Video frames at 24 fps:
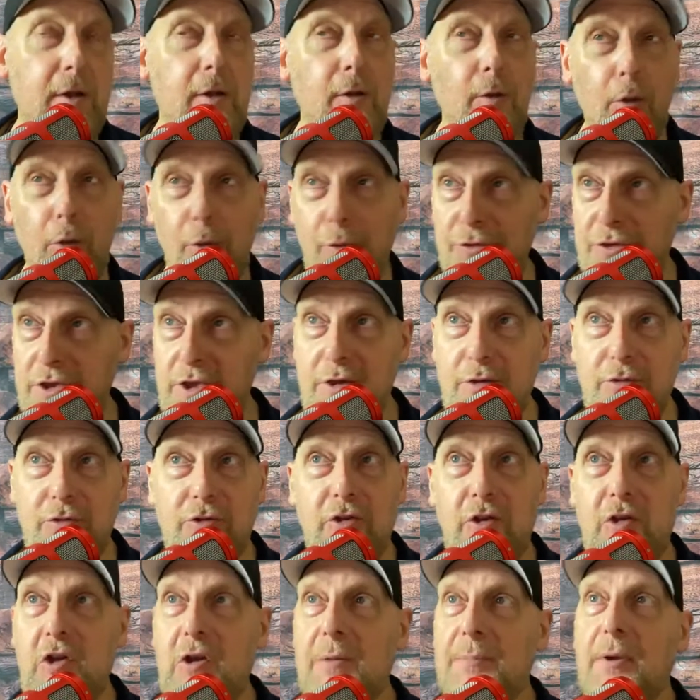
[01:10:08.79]
or
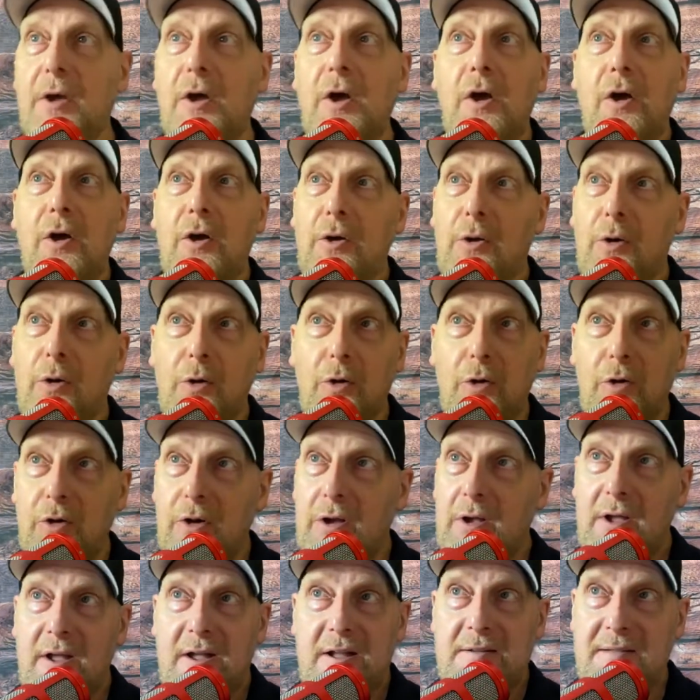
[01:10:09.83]
YouTube, or